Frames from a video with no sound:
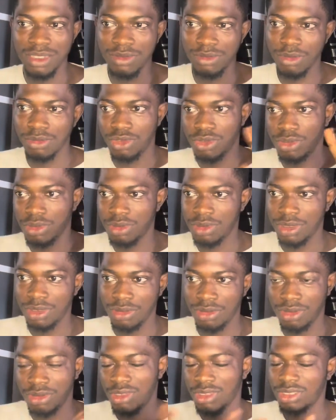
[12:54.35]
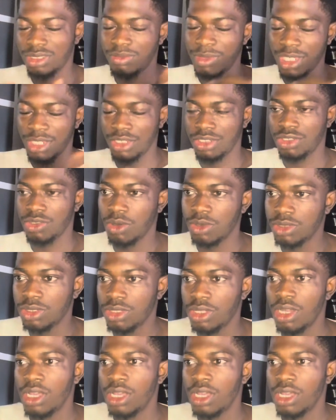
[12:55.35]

to just make it short.